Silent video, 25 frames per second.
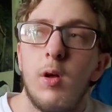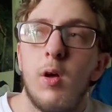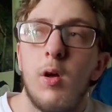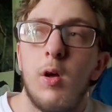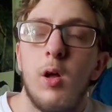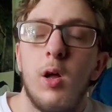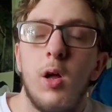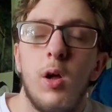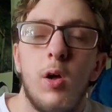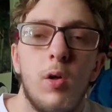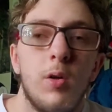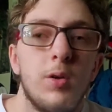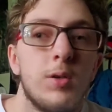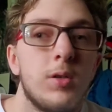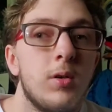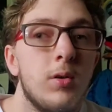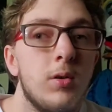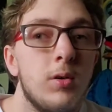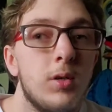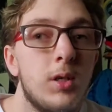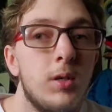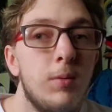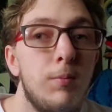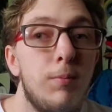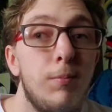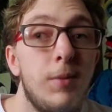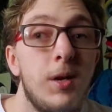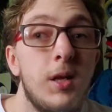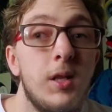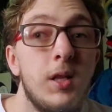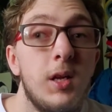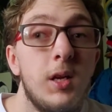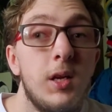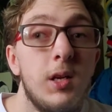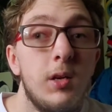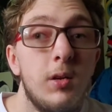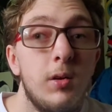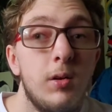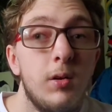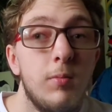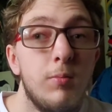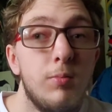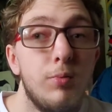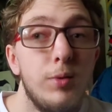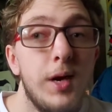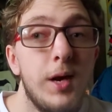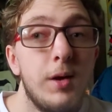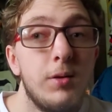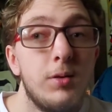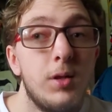uh, All Star Superman that
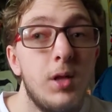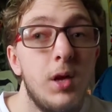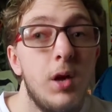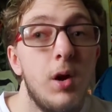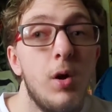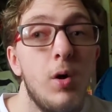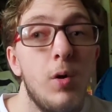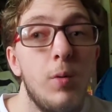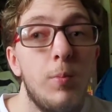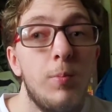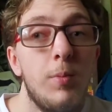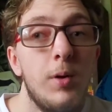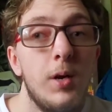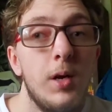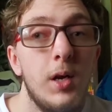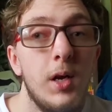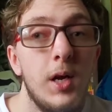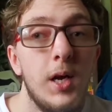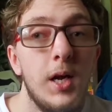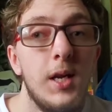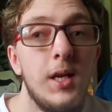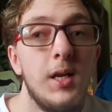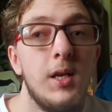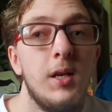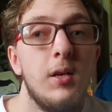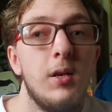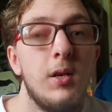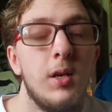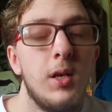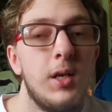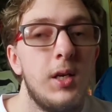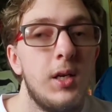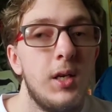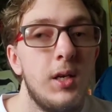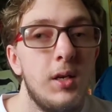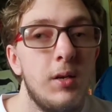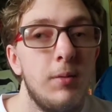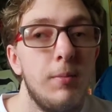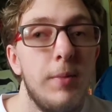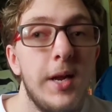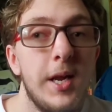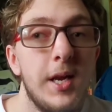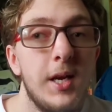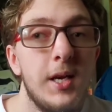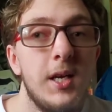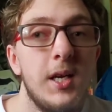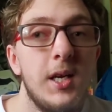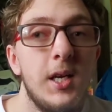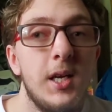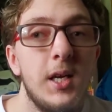bring out the hope and like
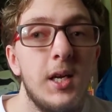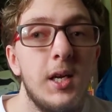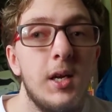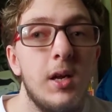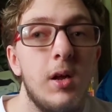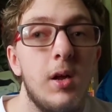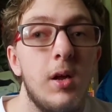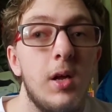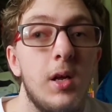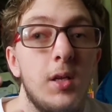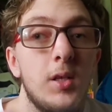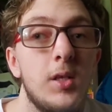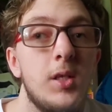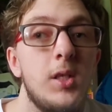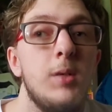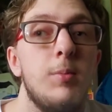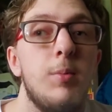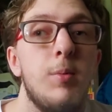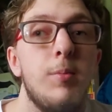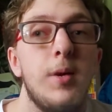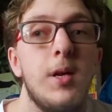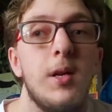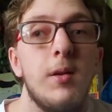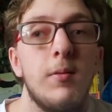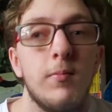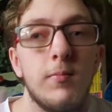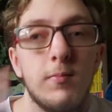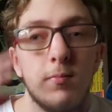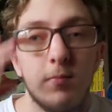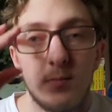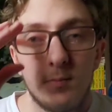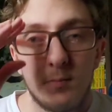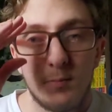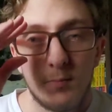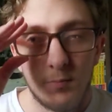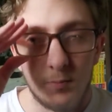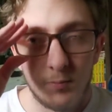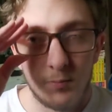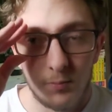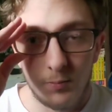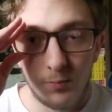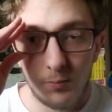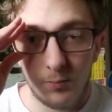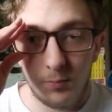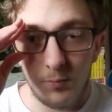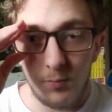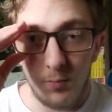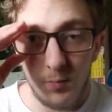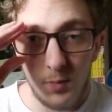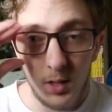humanity in Superman.
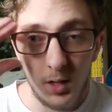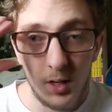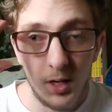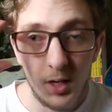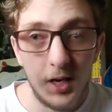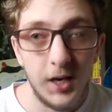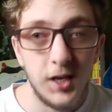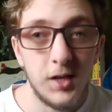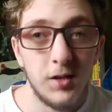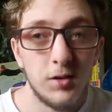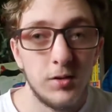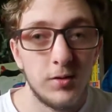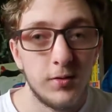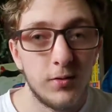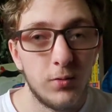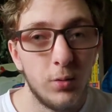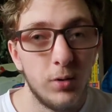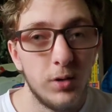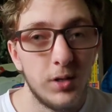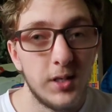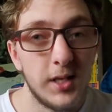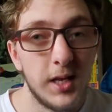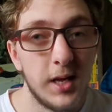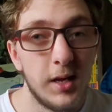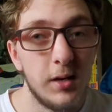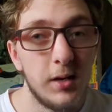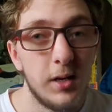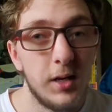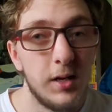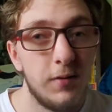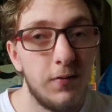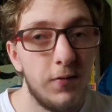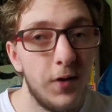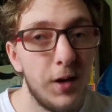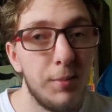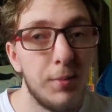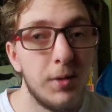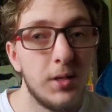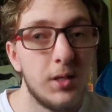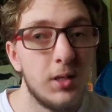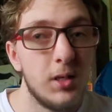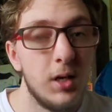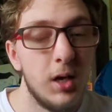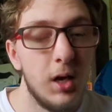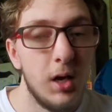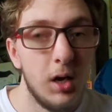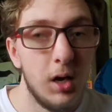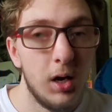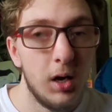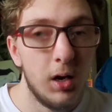And there's of course that like famous
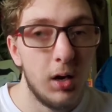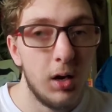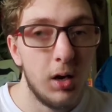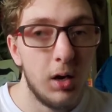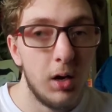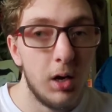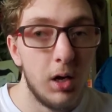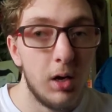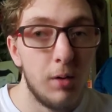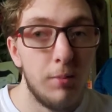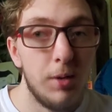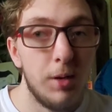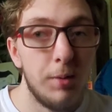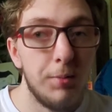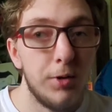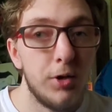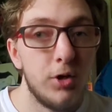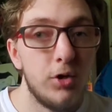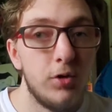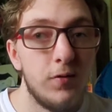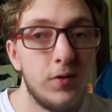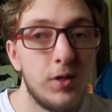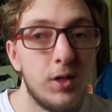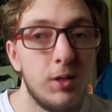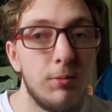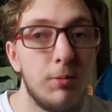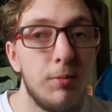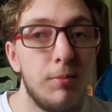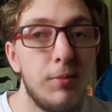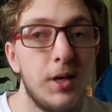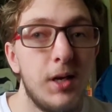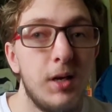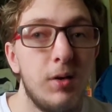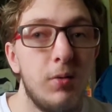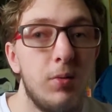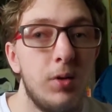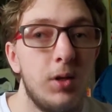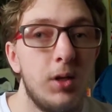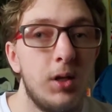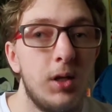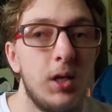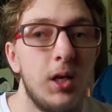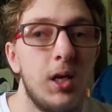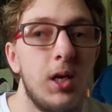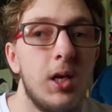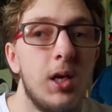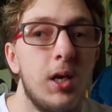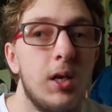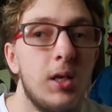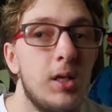um, image of Superman with
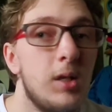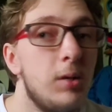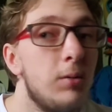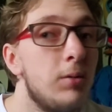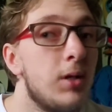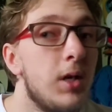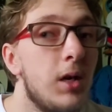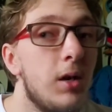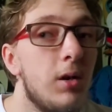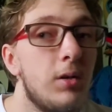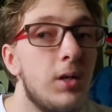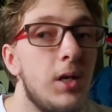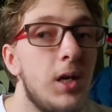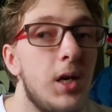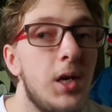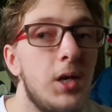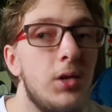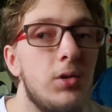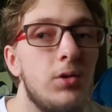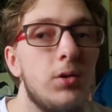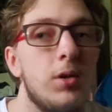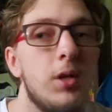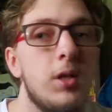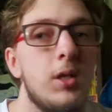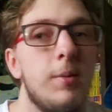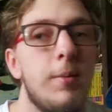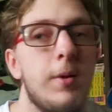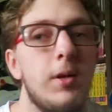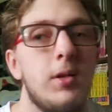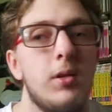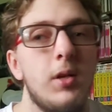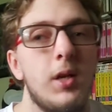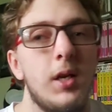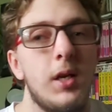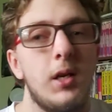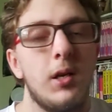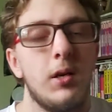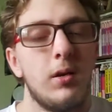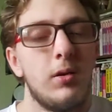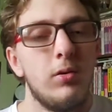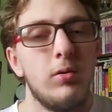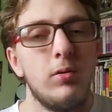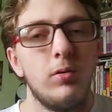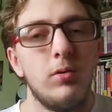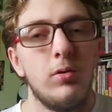the uh, suicidal teenager that's about to like